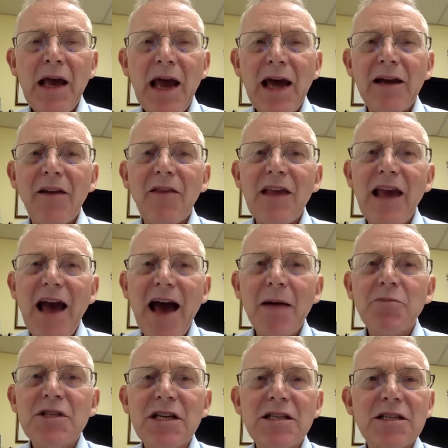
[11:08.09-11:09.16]
And in the
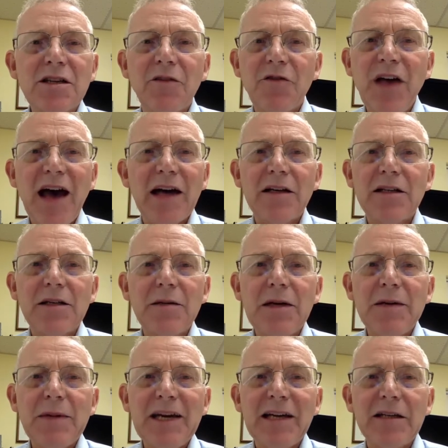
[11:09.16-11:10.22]
absence of that
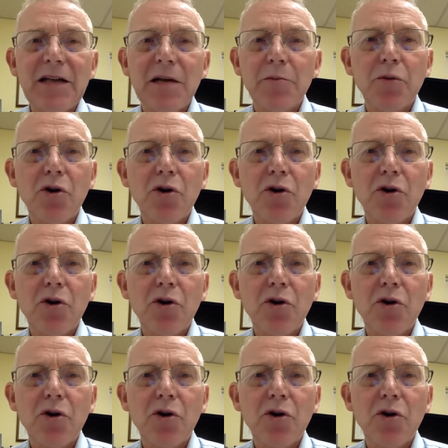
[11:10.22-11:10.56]
being done